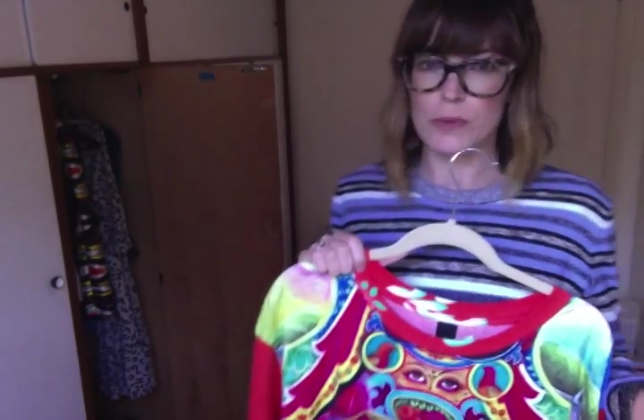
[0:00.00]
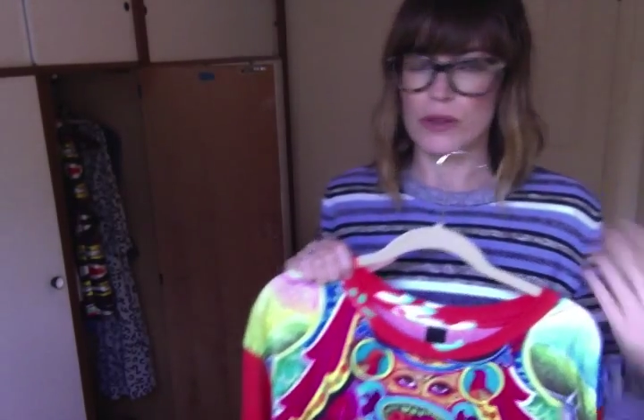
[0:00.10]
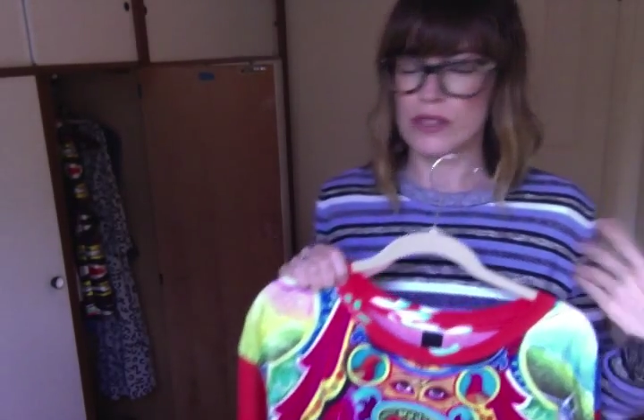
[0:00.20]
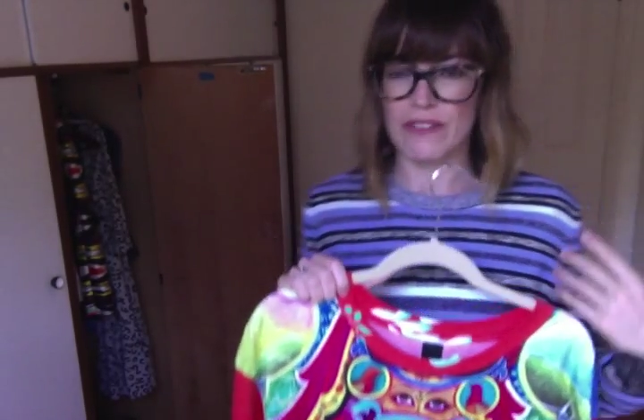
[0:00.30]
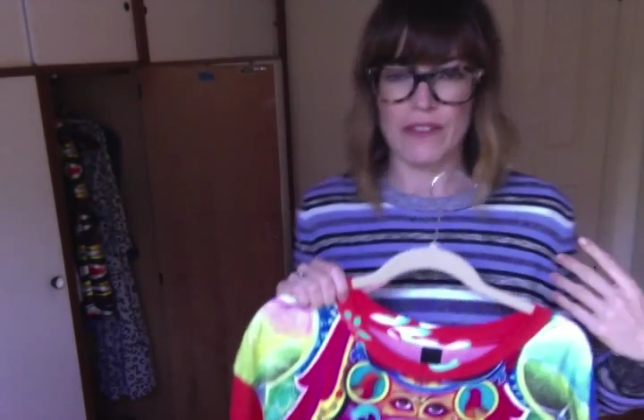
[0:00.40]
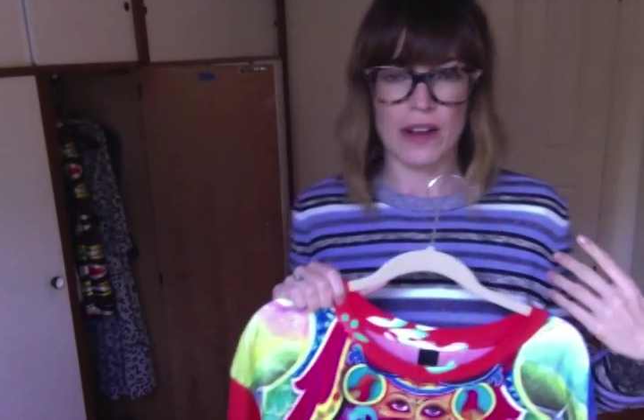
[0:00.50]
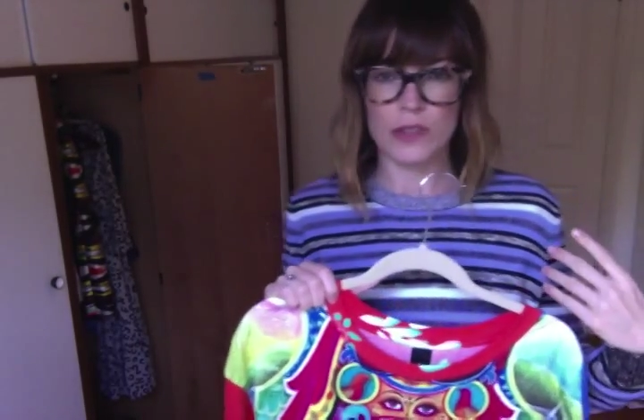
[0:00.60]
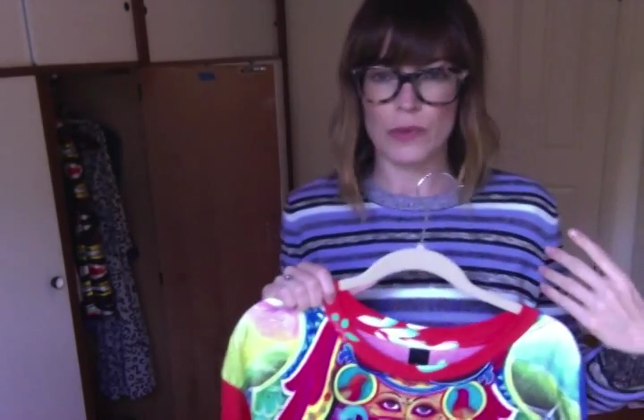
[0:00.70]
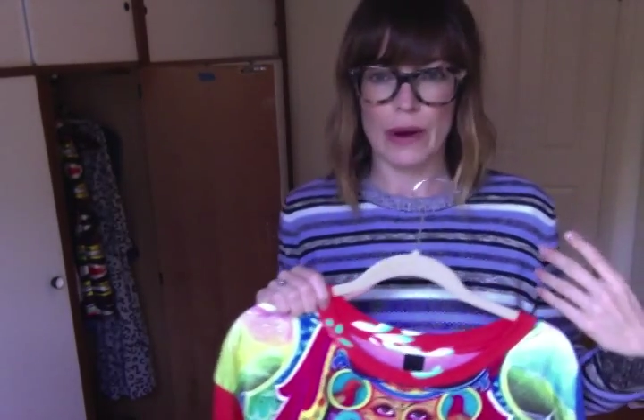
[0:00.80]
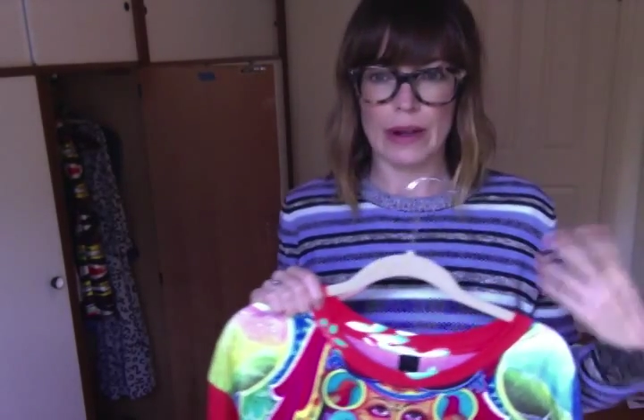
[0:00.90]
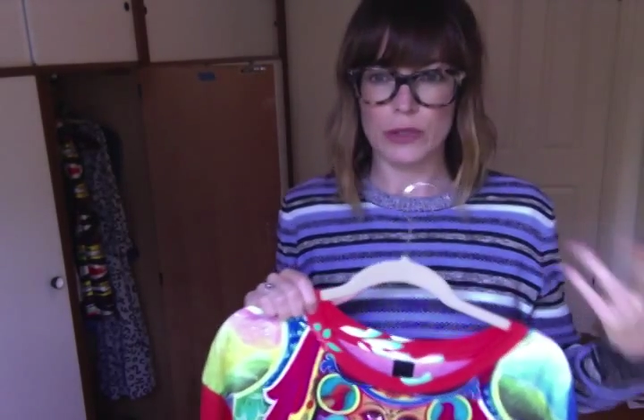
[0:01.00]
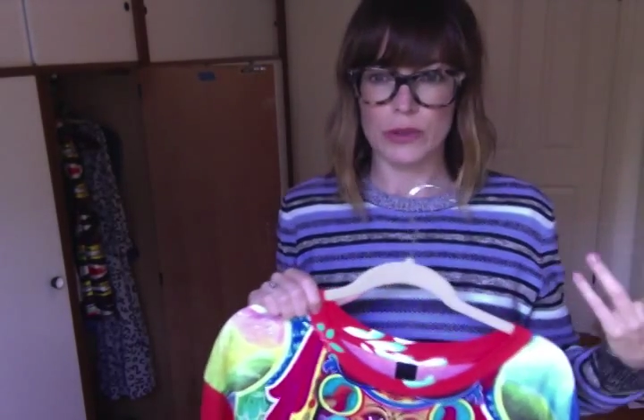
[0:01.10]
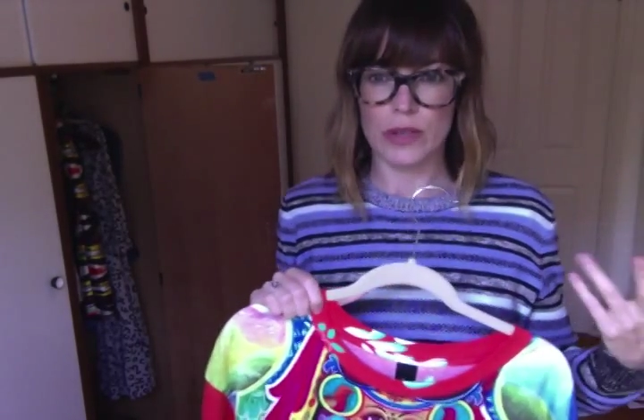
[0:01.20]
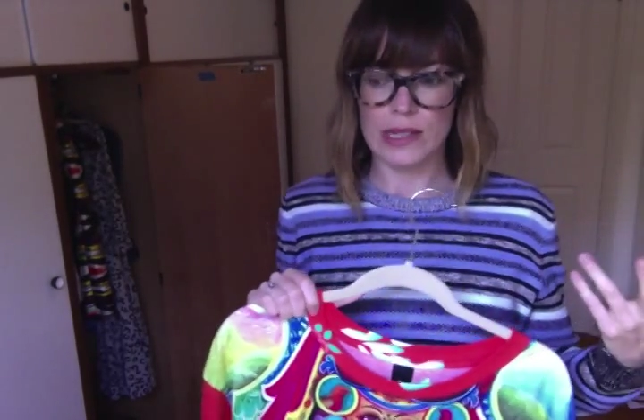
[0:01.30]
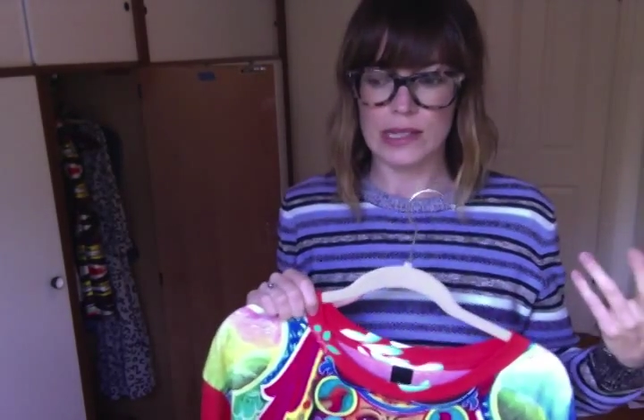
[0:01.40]
but also fine to wear out to a
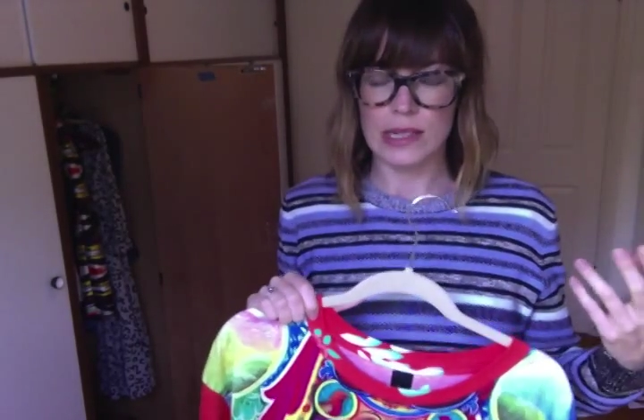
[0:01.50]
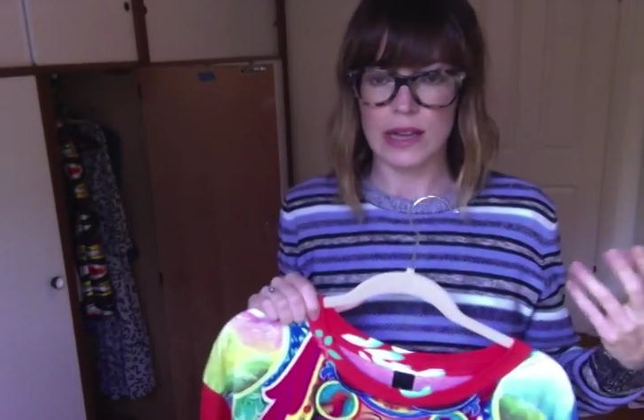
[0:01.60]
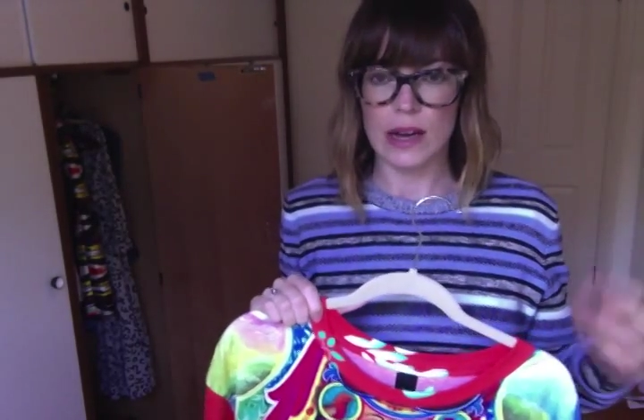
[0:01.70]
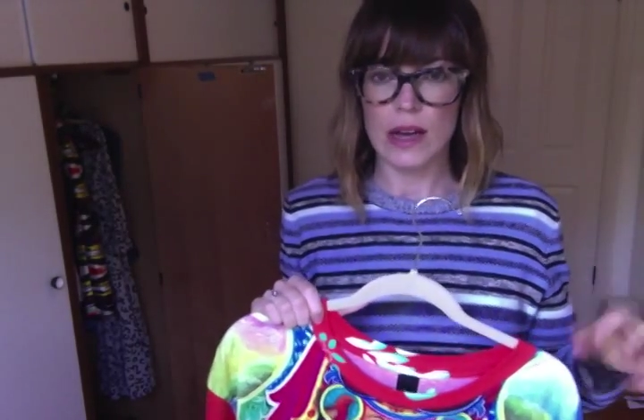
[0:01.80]
nice dinner.